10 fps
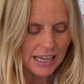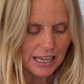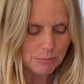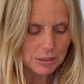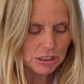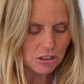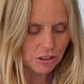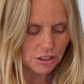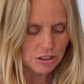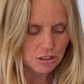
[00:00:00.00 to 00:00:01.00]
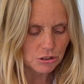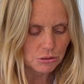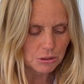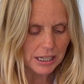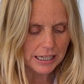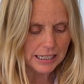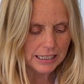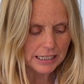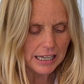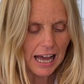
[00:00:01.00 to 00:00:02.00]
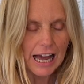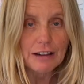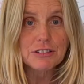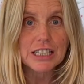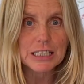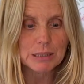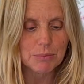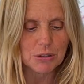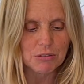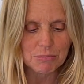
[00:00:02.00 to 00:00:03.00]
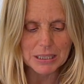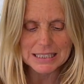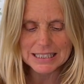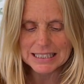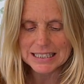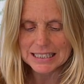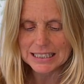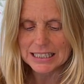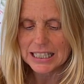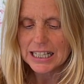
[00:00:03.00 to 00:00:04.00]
And we're going to do a ½ teaspoon of mustard seed.